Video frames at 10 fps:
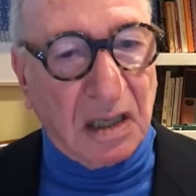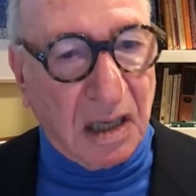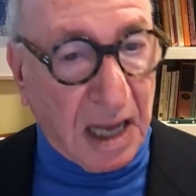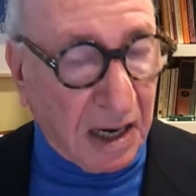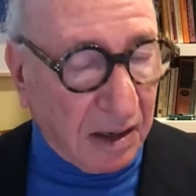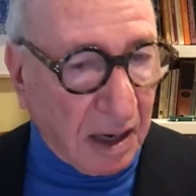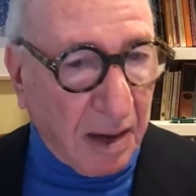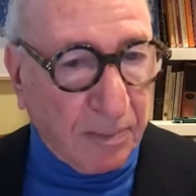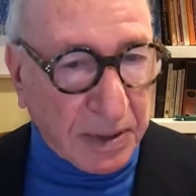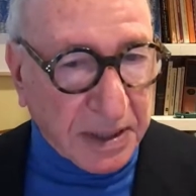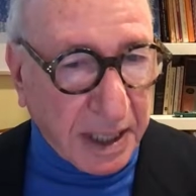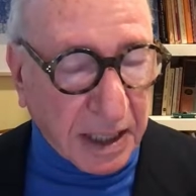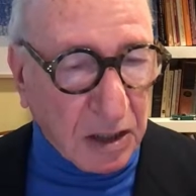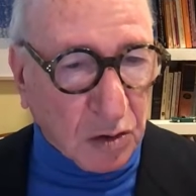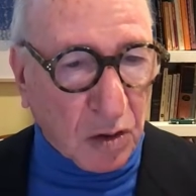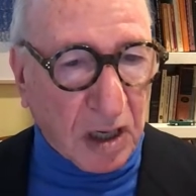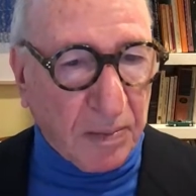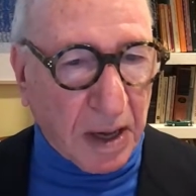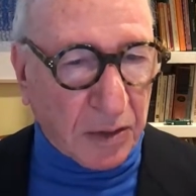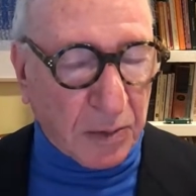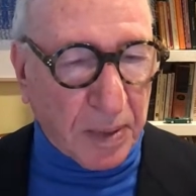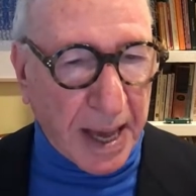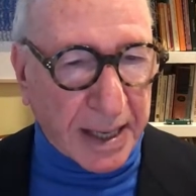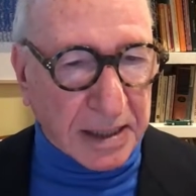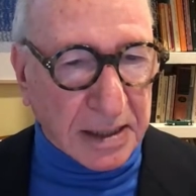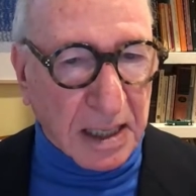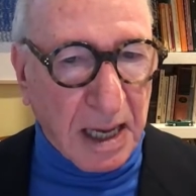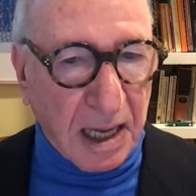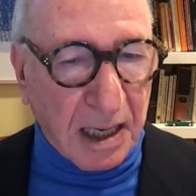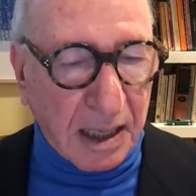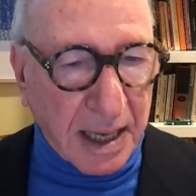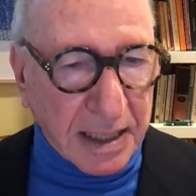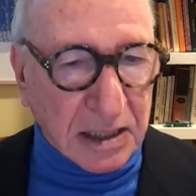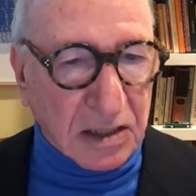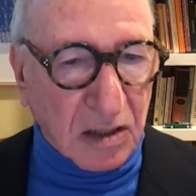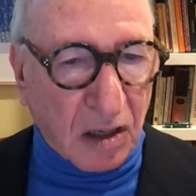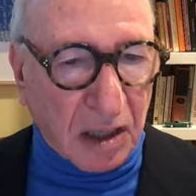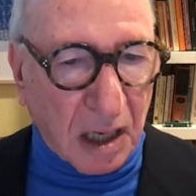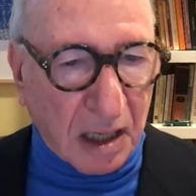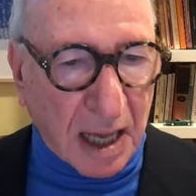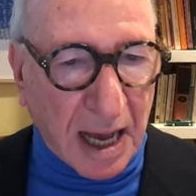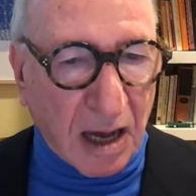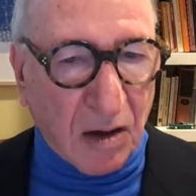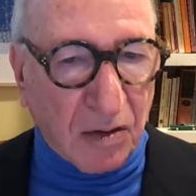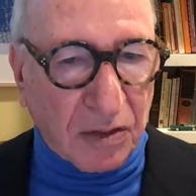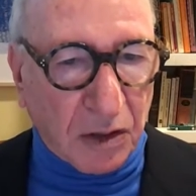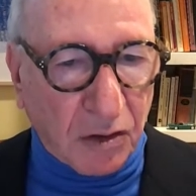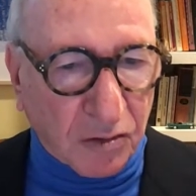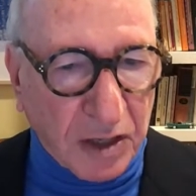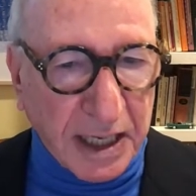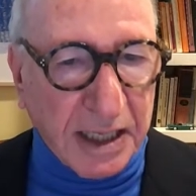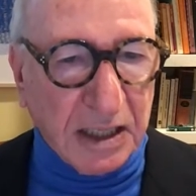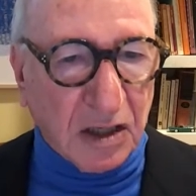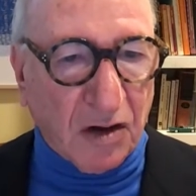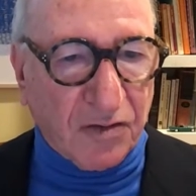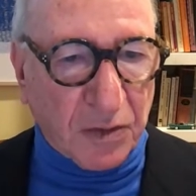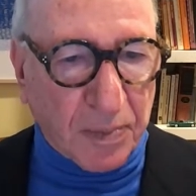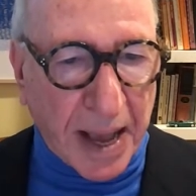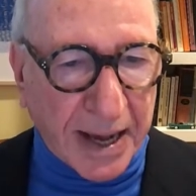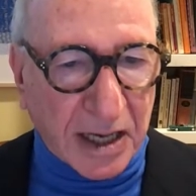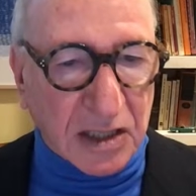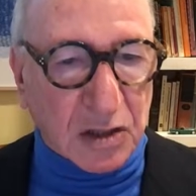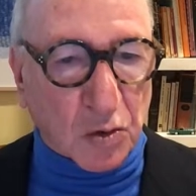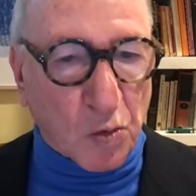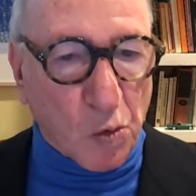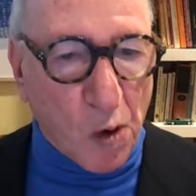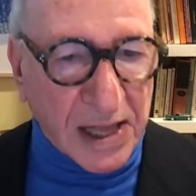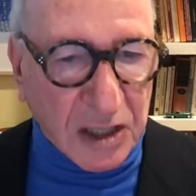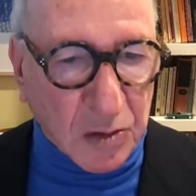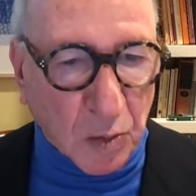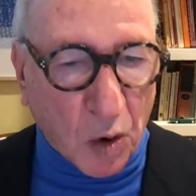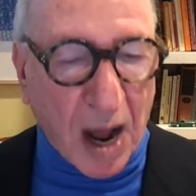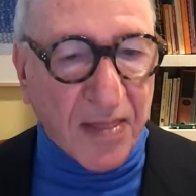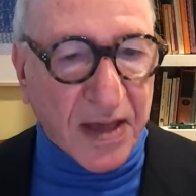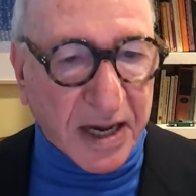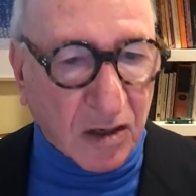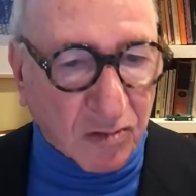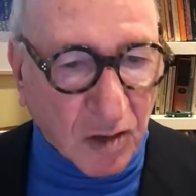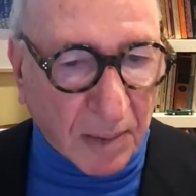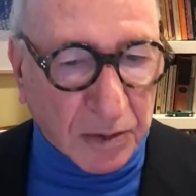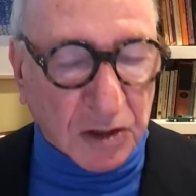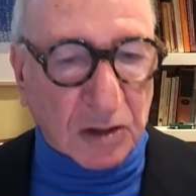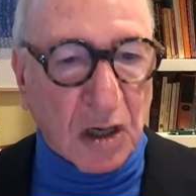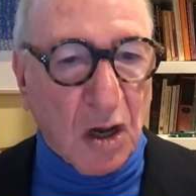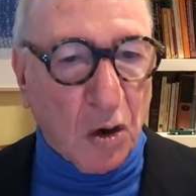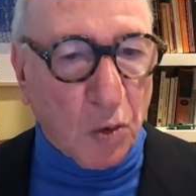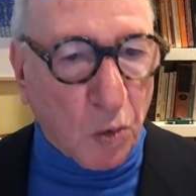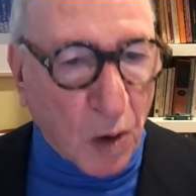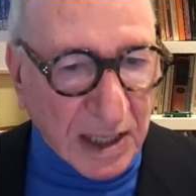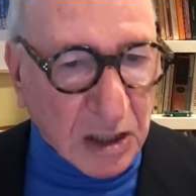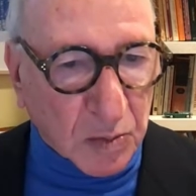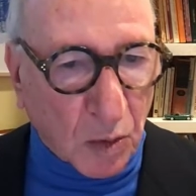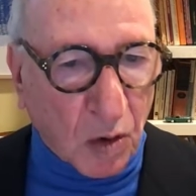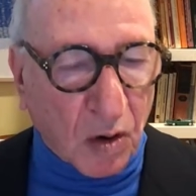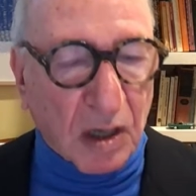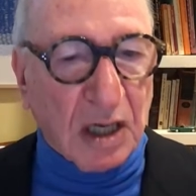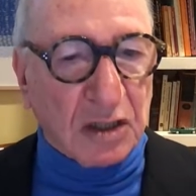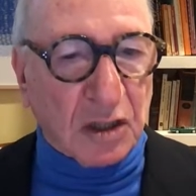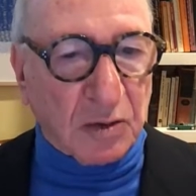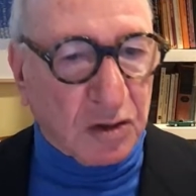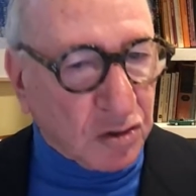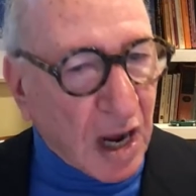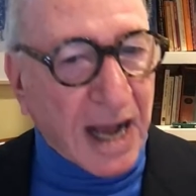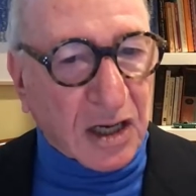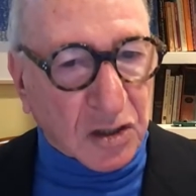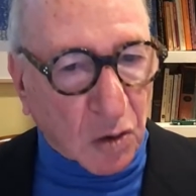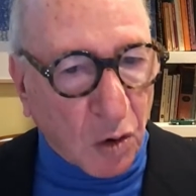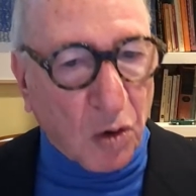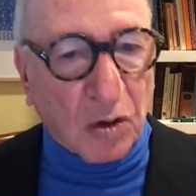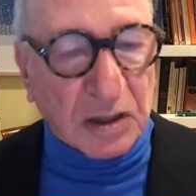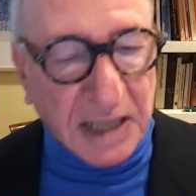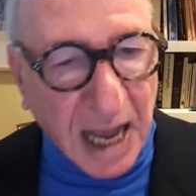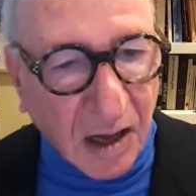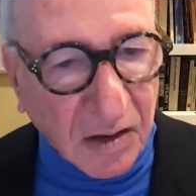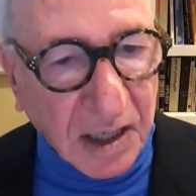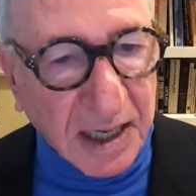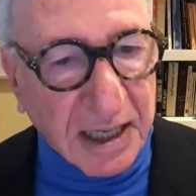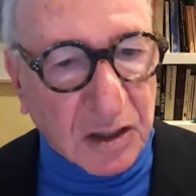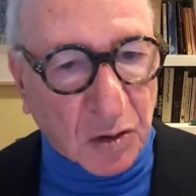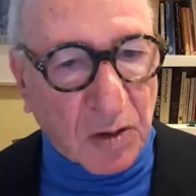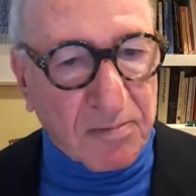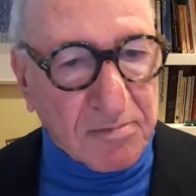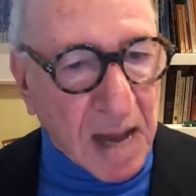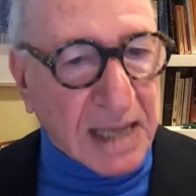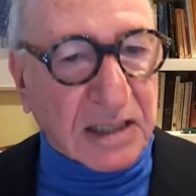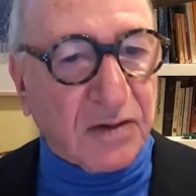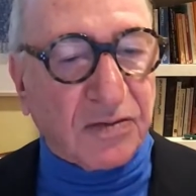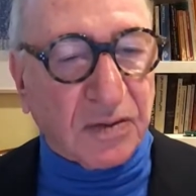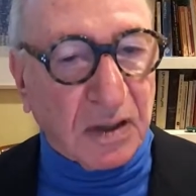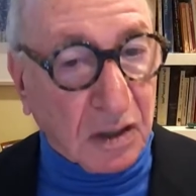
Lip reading: and I'm particularly talking about the banks, let's not allow the greed of the bankers once more and their corruption once more to drag us all down into a massive,